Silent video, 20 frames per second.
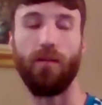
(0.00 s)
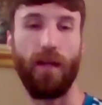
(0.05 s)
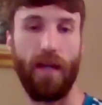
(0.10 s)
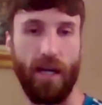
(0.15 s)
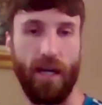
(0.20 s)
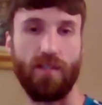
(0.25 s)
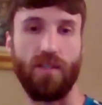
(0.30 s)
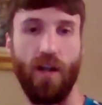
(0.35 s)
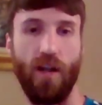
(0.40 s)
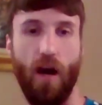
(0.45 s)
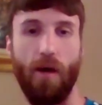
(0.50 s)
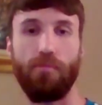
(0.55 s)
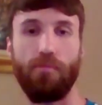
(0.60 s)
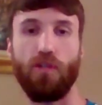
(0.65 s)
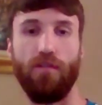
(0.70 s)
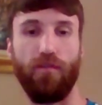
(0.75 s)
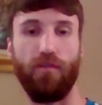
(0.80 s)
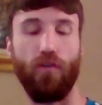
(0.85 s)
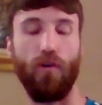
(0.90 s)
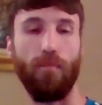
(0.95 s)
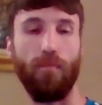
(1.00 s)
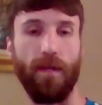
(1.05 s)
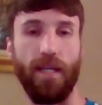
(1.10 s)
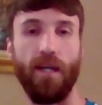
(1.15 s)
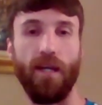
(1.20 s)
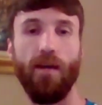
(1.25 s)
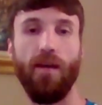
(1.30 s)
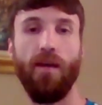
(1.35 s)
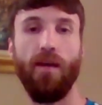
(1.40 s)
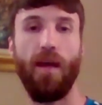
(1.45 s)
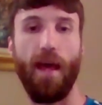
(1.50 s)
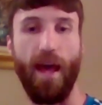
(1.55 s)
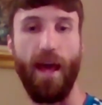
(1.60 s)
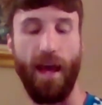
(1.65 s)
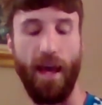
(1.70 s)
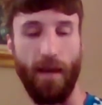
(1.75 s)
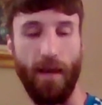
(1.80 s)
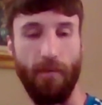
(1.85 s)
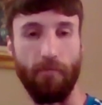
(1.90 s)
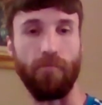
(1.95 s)
here's an option for me
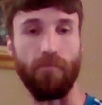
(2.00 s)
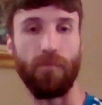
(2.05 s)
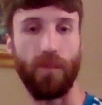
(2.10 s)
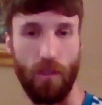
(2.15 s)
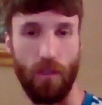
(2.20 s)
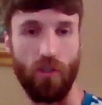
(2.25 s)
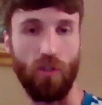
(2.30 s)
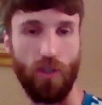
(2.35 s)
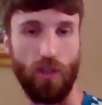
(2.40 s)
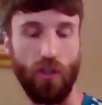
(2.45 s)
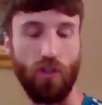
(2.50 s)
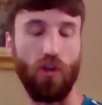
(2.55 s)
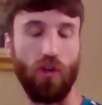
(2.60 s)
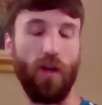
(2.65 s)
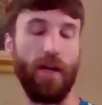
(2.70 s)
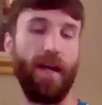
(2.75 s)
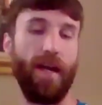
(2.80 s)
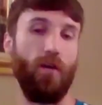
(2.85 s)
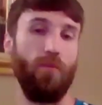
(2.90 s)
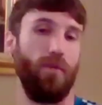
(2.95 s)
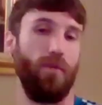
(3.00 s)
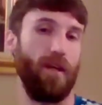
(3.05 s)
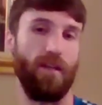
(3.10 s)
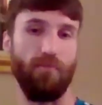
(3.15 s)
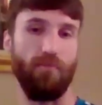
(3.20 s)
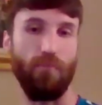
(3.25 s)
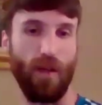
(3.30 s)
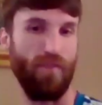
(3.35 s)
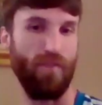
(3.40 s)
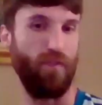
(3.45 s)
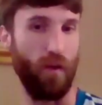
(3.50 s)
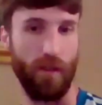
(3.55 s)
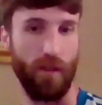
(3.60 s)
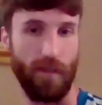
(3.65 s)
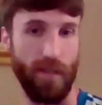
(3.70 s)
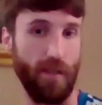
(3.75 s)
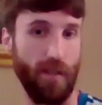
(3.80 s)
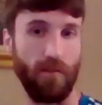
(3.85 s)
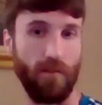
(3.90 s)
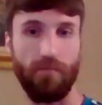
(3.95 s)
um, to, to try out my, my full
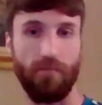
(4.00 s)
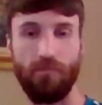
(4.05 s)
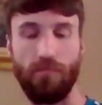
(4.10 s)
intent.